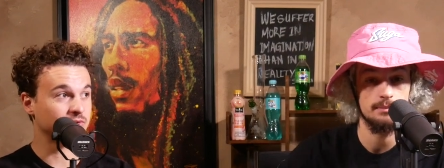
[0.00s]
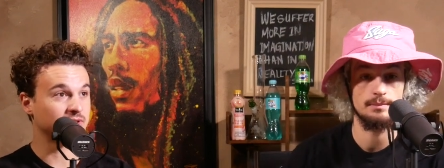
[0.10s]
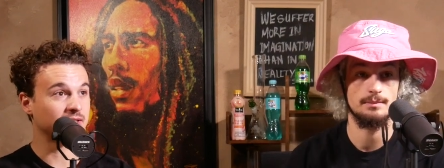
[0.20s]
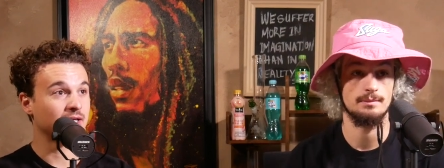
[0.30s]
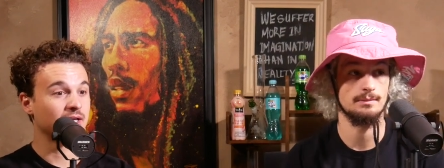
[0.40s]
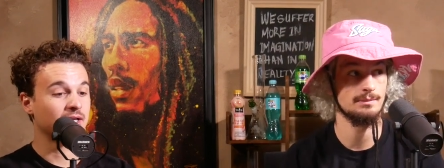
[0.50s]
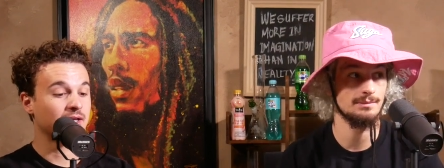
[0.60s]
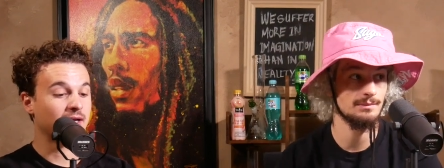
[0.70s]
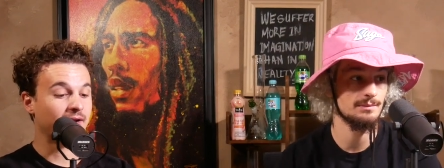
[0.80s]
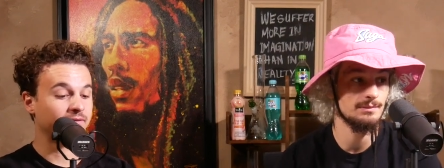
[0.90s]
Speaker 1: it's like
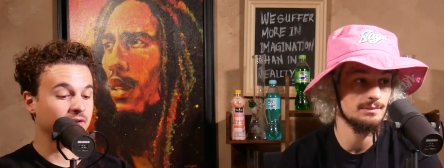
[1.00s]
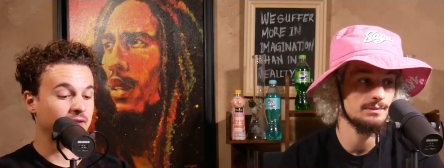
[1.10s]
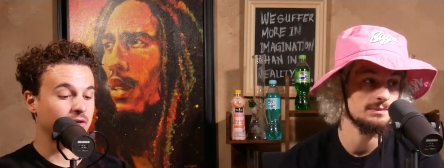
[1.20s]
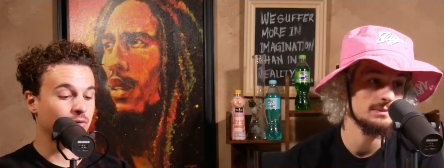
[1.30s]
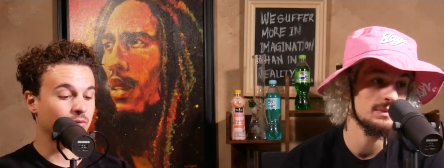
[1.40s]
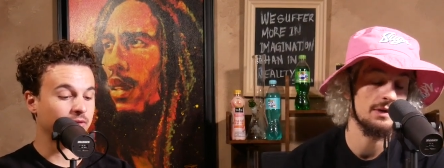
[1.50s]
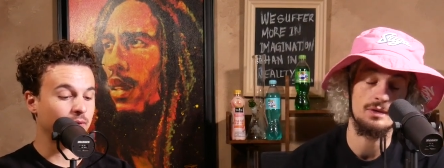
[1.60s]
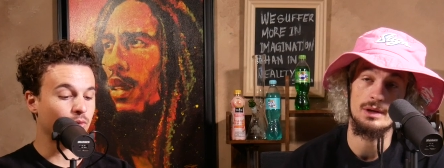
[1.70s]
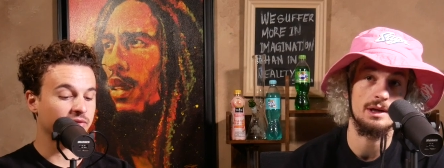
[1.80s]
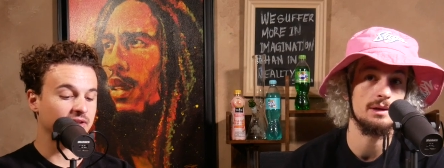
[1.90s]
i feel like they don't I they forget.
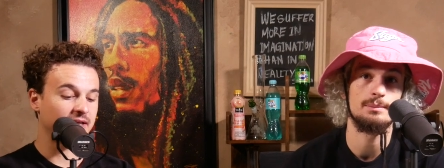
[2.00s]
want the